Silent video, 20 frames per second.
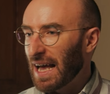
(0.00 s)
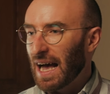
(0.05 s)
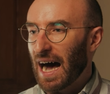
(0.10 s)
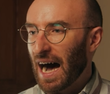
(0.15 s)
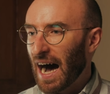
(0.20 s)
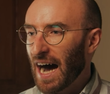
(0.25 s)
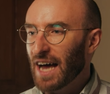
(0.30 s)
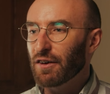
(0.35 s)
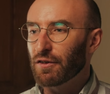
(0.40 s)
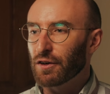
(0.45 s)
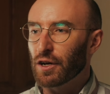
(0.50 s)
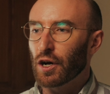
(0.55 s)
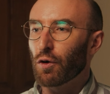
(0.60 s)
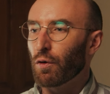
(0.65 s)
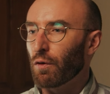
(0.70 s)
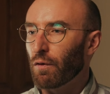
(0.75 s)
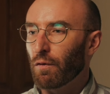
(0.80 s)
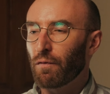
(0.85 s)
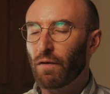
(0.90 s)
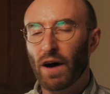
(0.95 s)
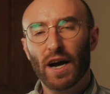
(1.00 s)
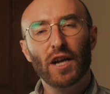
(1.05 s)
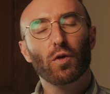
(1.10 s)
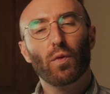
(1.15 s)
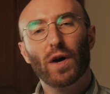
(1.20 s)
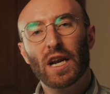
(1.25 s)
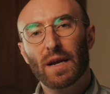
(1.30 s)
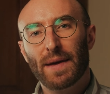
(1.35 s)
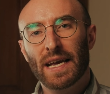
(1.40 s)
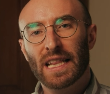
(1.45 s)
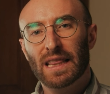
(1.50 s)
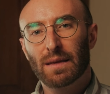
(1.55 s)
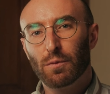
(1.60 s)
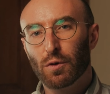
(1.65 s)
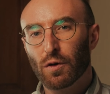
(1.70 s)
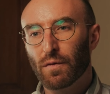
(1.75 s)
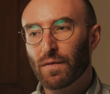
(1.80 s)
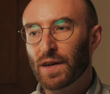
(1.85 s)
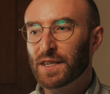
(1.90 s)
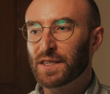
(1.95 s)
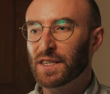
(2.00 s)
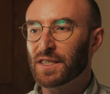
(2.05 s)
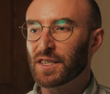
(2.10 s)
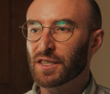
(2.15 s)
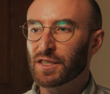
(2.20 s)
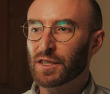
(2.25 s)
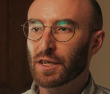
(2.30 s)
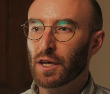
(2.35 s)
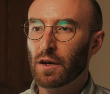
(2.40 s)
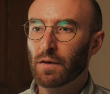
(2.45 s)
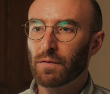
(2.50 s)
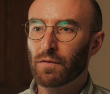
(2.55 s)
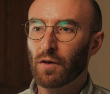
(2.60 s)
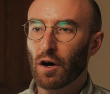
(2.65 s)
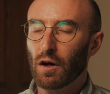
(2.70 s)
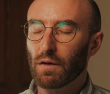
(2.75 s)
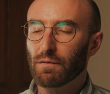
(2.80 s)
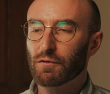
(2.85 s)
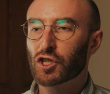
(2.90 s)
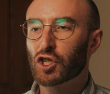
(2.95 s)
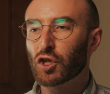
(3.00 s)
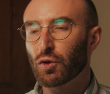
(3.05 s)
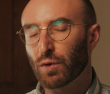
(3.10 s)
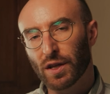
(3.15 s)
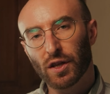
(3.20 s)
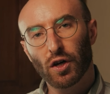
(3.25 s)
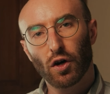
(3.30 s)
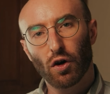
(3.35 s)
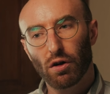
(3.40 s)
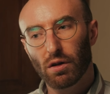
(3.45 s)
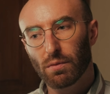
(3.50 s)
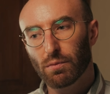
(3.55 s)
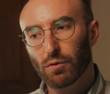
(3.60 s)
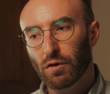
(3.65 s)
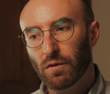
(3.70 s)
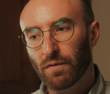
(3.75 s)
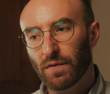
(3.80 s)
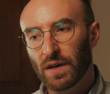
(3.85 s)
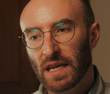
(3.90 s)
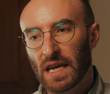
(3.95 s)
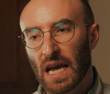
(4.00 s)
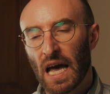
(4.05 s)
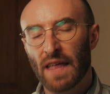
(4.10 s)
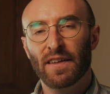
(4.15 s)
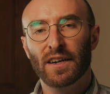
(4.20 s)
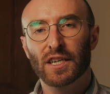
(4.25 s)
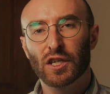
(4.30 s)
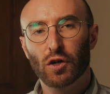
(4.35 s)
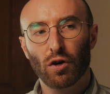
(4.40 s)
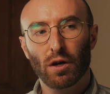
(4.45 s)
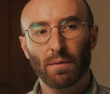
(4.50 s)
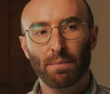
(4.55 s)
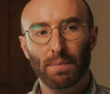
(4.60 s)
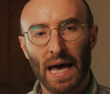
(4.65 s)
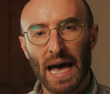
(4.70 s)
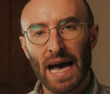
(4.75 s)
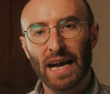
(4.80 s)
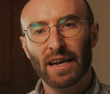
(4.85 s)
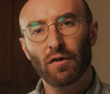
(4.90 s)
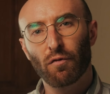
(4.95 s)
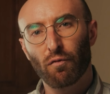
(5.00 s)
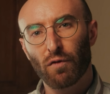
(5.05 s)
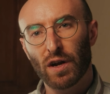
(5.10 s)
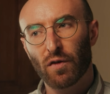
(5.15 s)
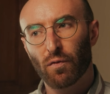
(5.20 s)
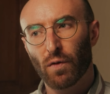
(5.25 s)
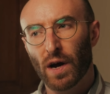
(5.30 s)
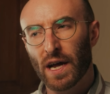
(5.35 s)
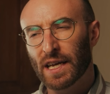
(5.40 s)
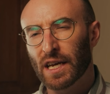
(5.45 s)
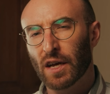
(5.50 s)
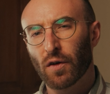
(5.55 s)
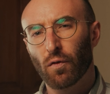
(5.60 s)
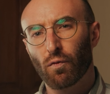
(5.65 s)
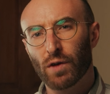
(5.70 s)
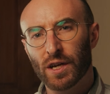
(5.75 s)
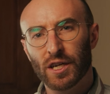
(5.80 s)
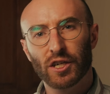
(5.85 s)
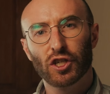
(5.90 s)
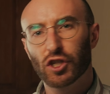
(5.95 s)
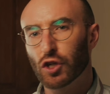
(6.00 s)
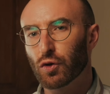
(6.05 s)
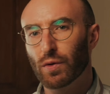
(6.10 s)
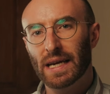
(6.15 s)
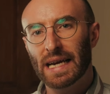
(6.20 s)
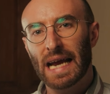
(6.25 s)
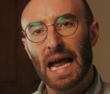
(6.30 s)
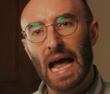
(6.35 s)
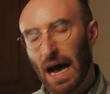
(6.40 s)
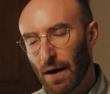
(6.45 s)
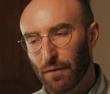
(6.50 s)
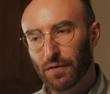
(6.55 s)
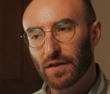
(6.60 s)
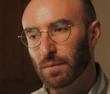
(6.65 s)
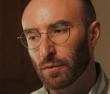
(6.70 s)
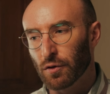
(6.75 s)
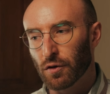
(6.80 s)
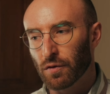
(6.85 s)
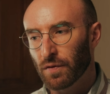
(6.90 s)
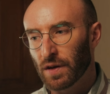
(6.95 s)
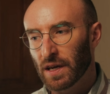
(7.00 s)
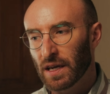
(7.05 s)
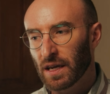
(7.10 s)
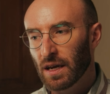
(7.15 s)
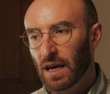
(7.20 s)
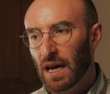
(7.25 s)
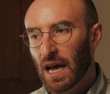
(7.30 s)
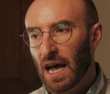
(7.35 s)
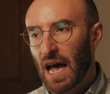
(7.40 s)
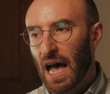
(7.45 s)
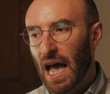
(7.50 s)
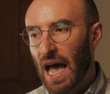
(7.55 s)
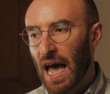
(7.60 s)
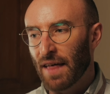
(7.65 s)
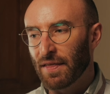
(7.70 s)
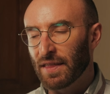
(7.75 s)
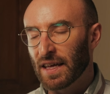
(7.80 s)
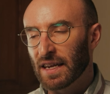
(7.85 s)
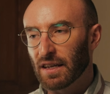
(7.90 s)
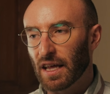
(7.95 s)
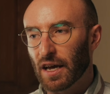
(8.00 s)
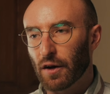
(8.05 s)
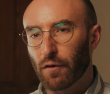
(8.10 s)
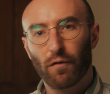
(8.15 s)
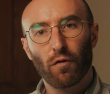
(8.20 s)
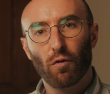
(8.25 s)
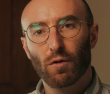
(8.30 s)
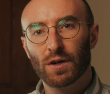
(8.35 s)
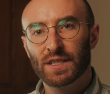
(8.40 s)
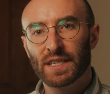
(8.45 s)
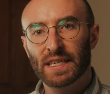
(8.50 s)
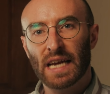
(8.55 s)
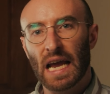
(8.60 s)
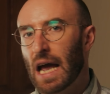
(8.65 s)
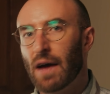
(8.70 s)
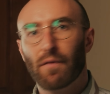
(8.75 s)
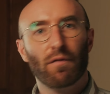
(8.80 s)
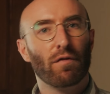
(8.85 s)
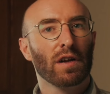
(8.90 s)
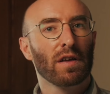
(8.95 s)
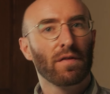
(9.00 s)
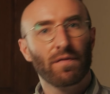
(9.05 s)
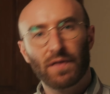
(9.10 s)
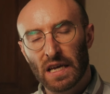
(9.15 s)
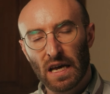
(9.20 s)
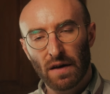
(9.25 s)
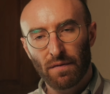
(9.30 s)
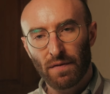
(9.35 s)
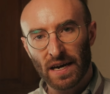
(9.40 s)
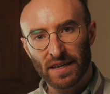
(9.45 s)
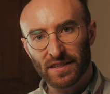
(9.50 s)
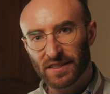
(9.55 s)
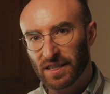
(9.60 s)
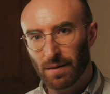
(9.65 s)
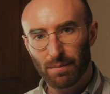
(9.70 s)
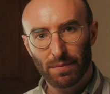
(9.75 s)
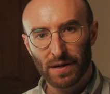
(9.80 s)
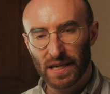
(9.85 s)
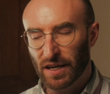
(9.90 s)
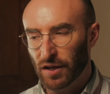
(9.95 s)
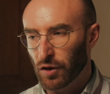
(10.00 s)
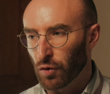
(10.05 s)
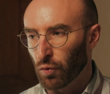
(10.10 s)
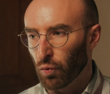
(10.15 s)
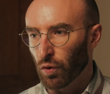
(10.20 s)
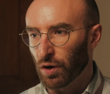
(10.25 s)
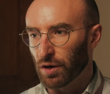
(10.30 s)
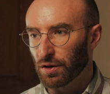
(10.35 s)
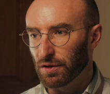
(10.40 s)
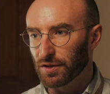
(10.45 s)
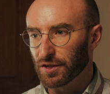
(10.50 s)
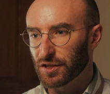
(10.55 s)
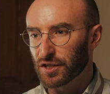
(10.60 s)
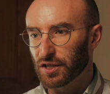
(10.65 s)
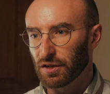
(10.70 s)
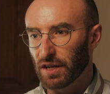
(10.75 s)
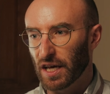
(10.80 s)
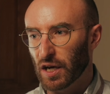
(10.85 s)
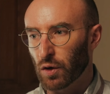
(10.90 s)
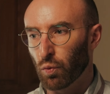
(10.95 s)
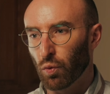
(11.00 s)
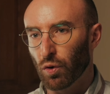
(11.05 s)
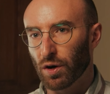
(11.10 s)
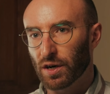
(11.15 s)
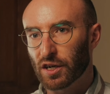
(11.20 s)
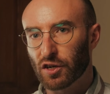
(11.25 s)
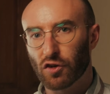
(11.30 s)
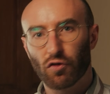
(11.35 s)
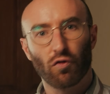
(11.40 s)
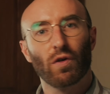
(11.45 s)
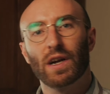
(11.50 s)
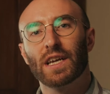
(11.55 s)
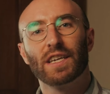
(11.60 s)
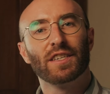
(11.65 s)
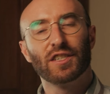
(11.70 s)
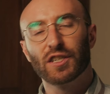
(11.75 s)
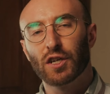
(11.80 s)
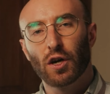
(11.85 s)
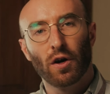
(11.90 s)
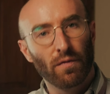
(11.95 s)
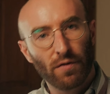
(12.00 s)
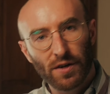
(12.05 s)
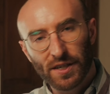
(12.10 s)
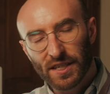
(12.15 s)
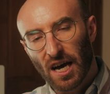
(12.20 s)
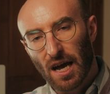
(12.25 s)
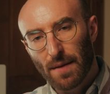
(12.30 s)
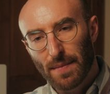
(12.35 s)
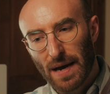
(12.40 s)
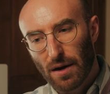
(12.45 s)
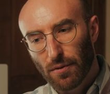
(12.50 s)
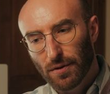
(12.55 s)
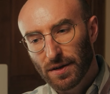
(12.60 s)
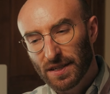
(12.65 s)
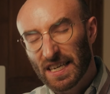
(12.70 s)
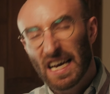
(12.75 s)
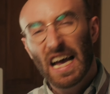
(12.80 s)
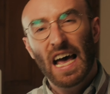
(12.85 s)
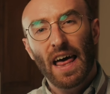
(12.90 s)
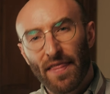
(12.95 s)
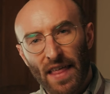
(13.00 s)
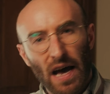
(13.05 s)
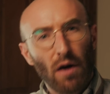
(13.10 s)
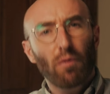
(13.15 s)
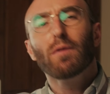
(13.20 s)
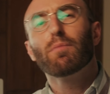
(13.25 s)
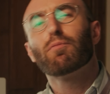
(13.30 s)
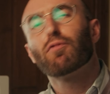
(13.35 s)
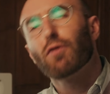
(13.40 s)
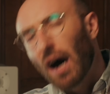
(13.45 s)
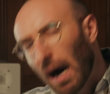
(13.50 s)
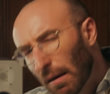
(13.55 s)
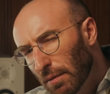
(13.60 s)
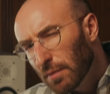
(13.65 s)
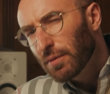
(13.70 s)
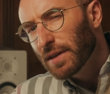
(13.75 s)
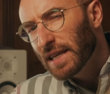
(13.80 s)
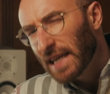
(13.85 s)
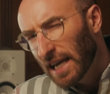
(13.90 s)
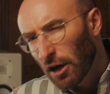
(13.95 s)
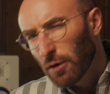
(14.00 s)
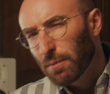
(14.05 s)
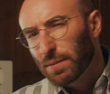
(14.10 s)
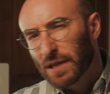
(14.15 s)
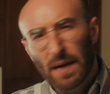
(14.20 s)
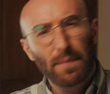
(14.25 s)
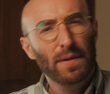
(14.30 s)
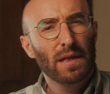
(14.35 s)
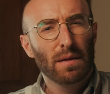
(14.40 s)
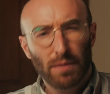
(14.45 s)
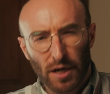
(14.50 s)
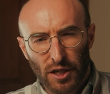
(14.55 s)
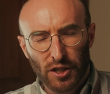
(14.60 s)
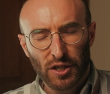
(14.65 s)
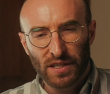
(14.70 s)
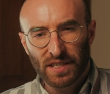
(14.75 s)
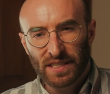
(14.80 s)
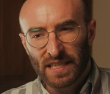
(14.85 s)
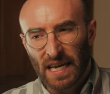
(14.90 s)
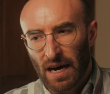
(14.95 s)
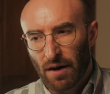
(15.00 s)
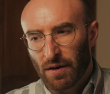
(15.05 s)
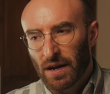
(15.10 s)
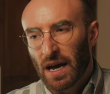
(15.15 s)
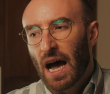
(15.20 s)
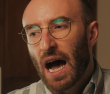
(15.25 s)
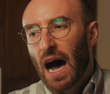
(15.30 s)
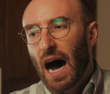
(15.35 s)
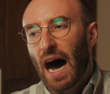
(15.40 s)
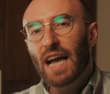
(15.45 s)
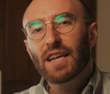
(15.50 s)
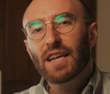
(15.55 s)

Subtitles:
I don't know, find a way to make the movies that doesn't involve shooting the whole movie and then going back and rewriting and reshooting half the movie and then like forcing every VFX company in the world to like work crazy overtime hours. That would probably help keep the budgets down. I